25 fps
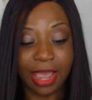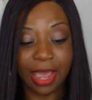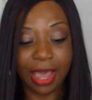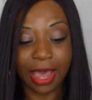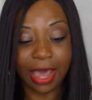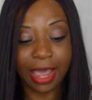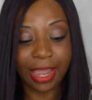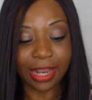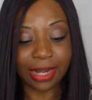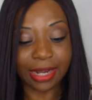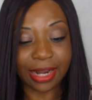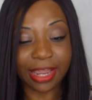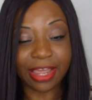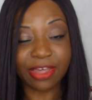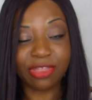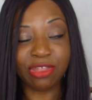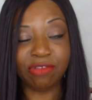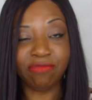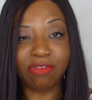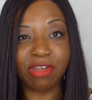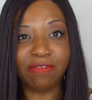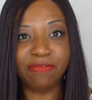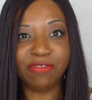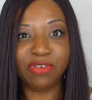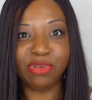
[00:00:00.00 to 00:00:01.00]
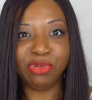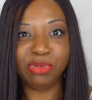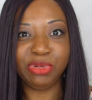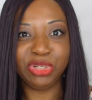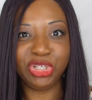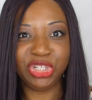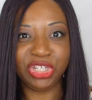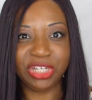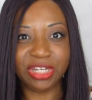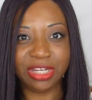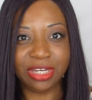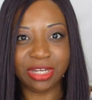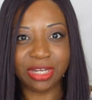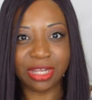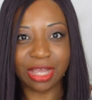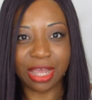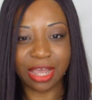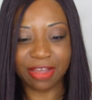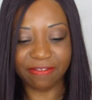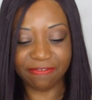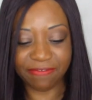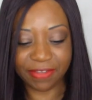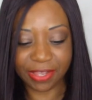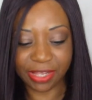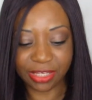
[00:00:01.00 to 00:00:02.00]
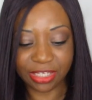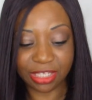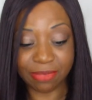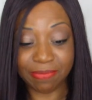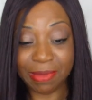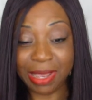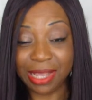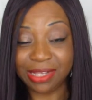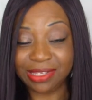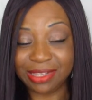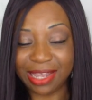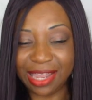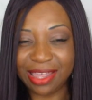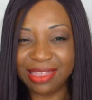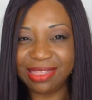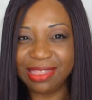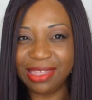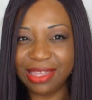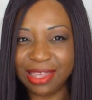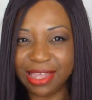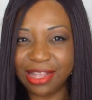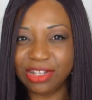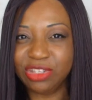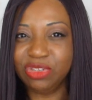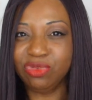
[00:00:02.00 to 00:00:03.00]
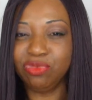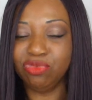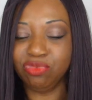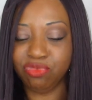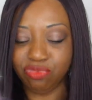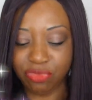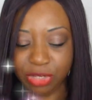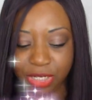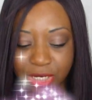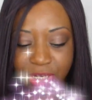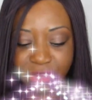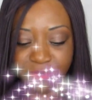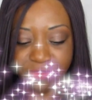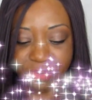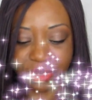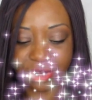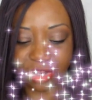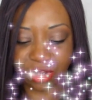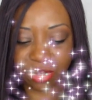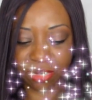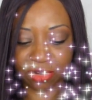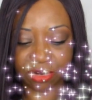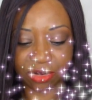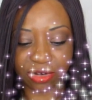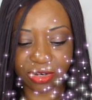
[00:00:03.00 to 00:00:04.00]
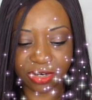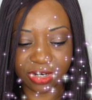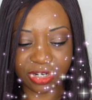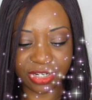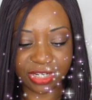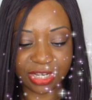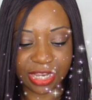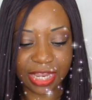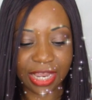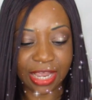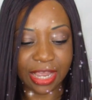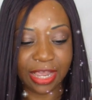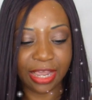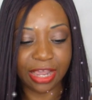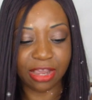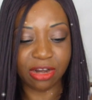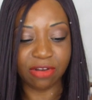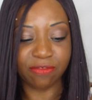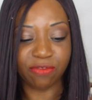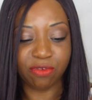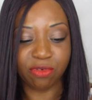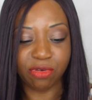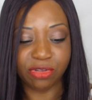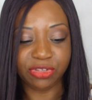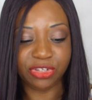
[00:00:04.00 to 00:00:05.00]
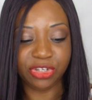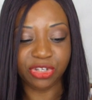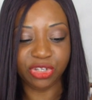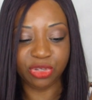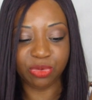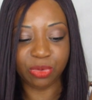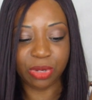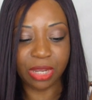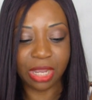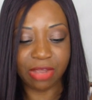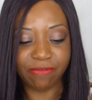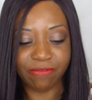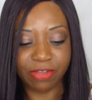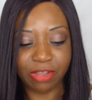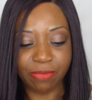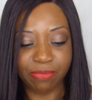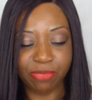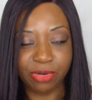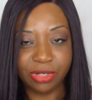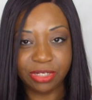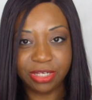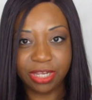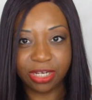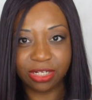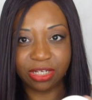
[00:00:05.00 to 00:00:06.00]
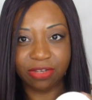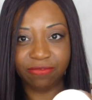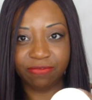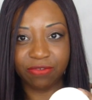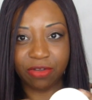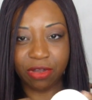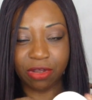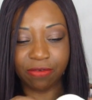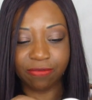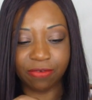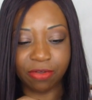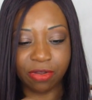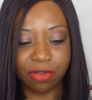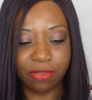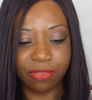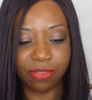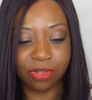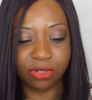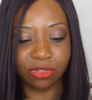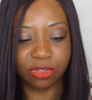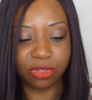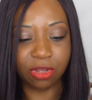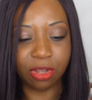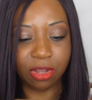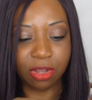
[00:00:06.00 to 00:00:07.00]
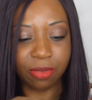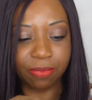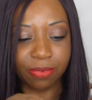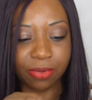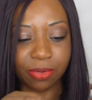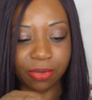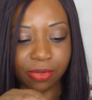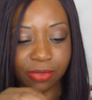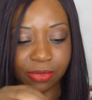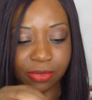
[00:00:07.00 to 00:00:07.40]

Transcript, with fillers: I like the Revolution face mask. I think it's really, really good. And of course you do have a protective cover on the top.